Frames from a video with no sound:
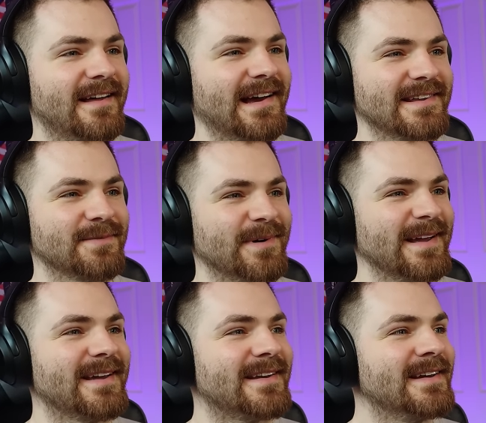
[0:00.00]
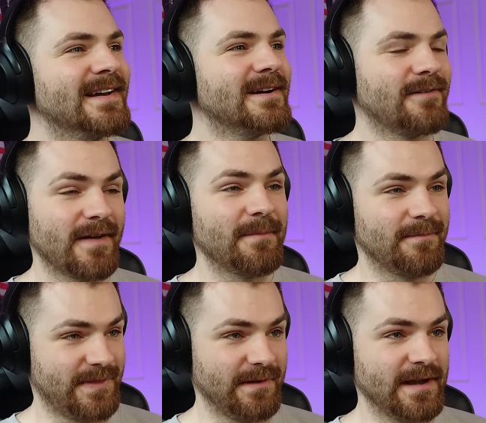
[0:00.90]
That's weird.
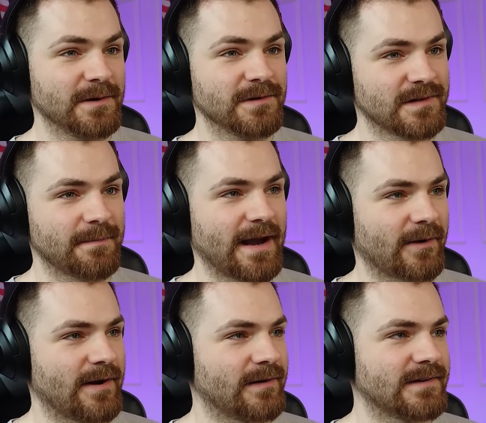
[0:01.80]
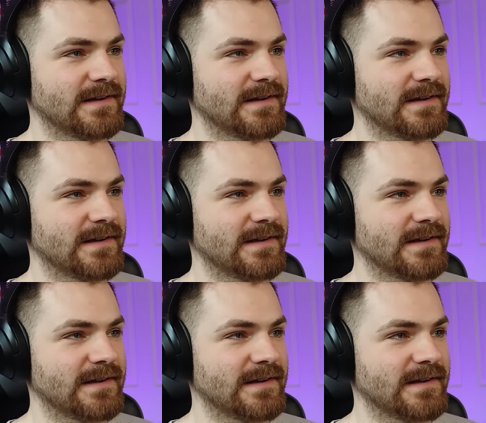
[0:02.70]
Without the hills in the background,